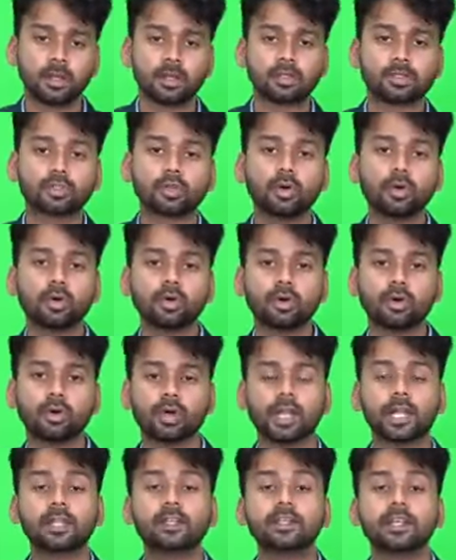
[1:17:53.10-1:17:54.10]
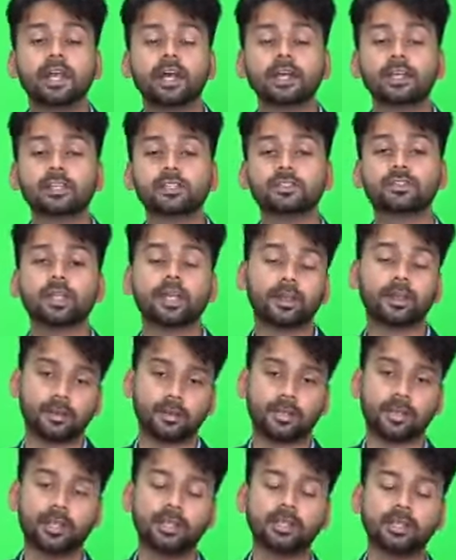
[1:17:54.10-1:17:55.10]
So India is there.
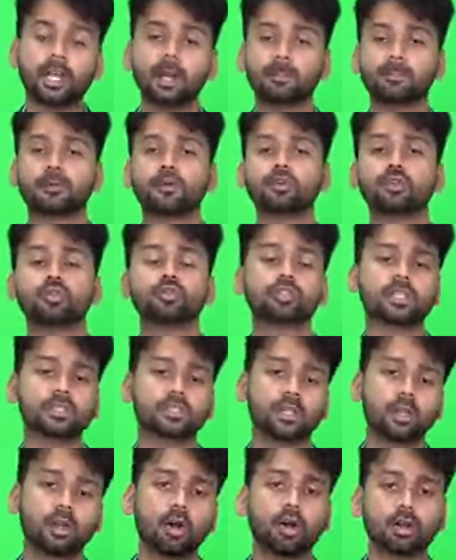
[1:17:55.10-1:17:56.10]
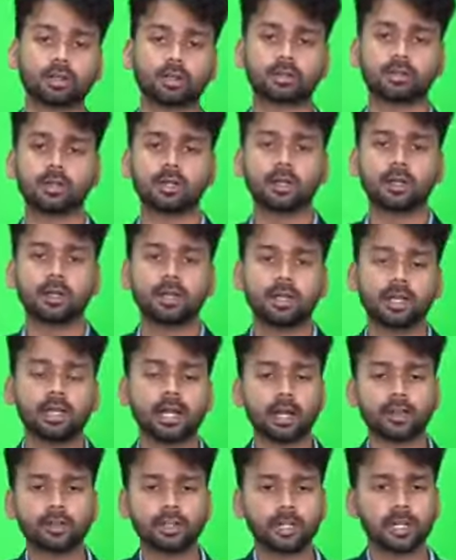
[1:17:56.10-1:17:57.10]
India produces a lot. In
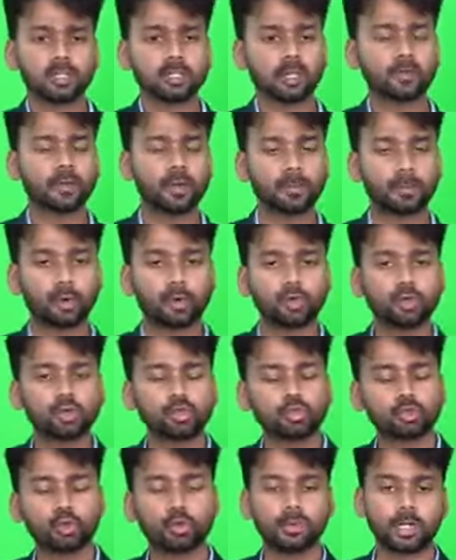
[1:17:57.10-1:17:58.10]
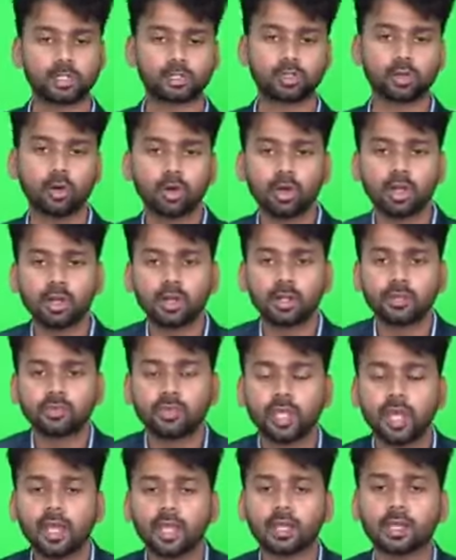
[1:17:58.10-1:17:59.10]
agriculture, we produce too much. So
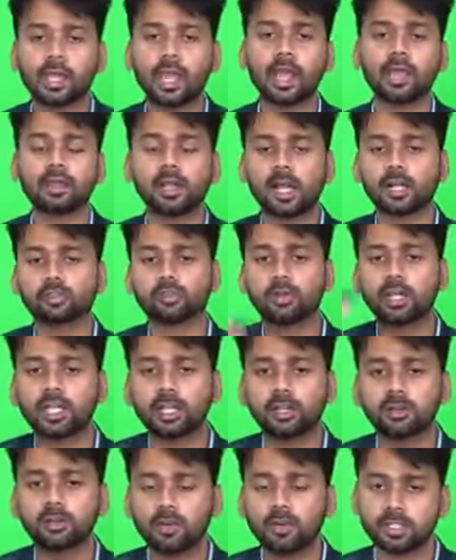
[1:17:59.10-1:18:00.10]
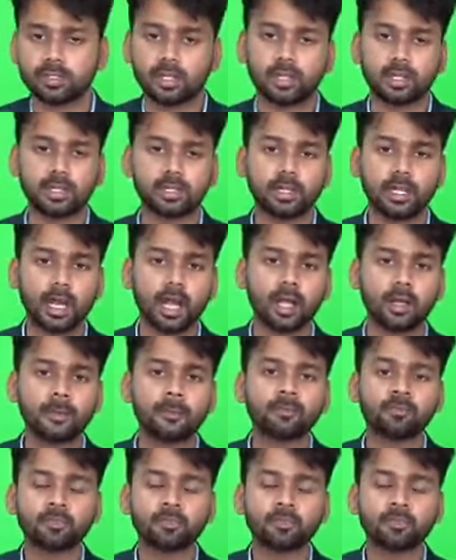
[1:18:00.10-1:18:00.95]
they can actually invest in India.